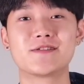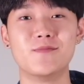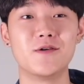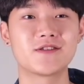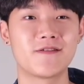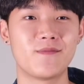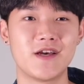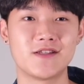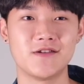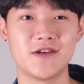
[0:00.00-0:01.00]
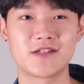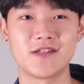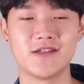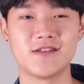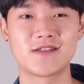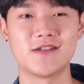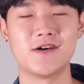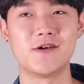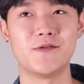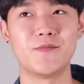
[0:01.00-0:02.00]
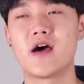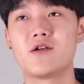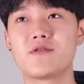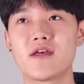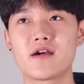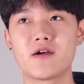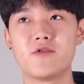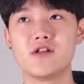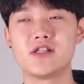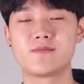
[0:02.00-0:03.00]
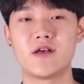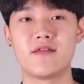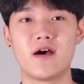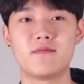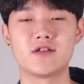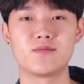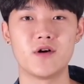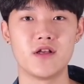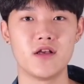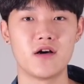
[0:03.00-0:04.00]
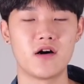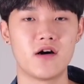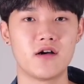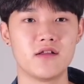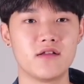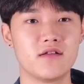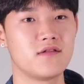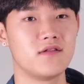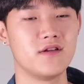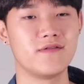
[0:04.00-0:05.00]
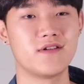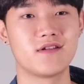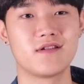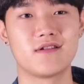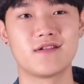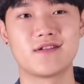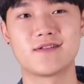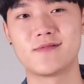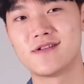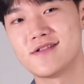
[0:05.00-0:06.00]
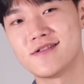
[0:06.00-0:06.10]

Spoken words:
most of my tuition, so I don't think I really spend that much money on living expenses.